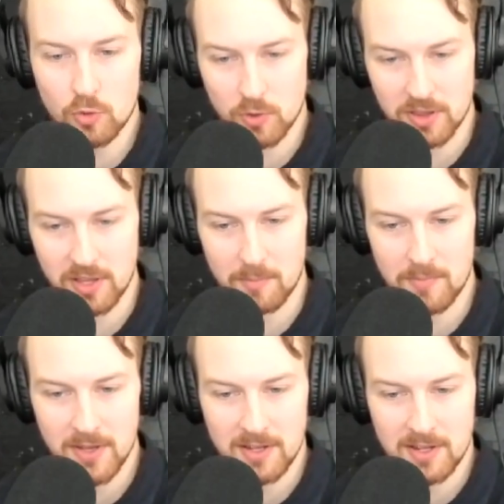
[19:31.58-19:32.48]
with
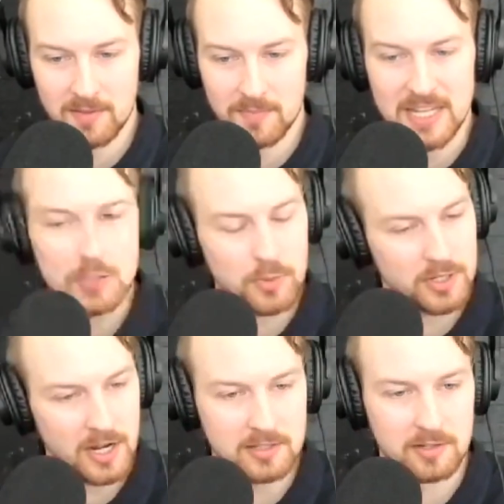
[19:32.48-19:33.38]
them, it's
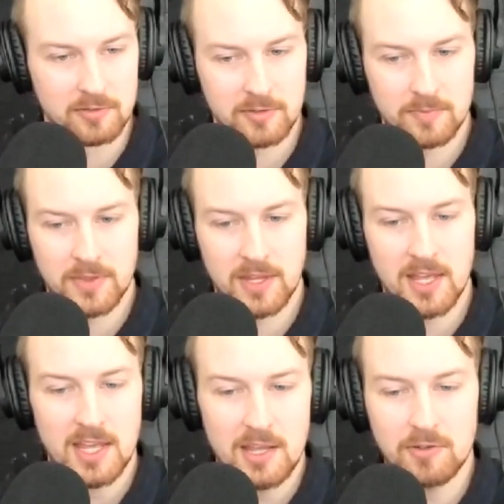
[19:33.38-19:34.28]
productive.
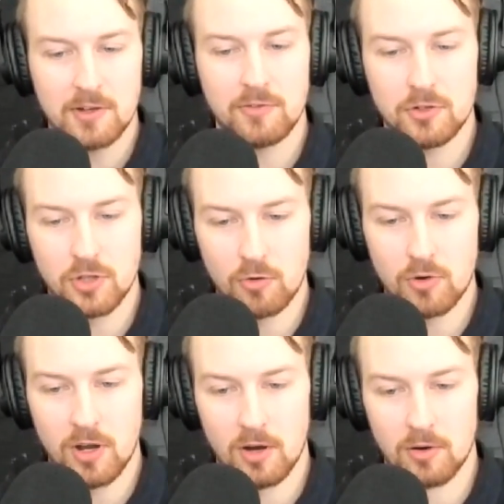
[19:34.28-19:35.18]
Even if you
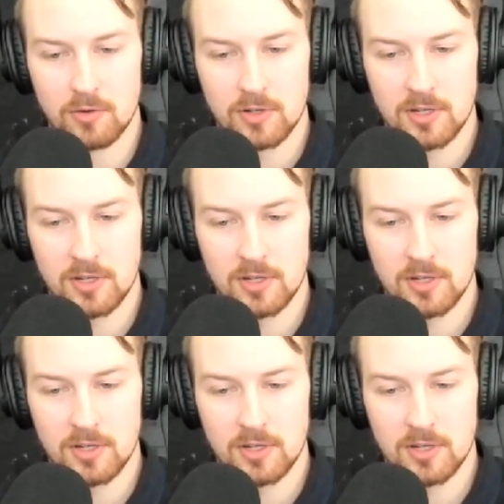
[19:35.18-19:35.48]
don't know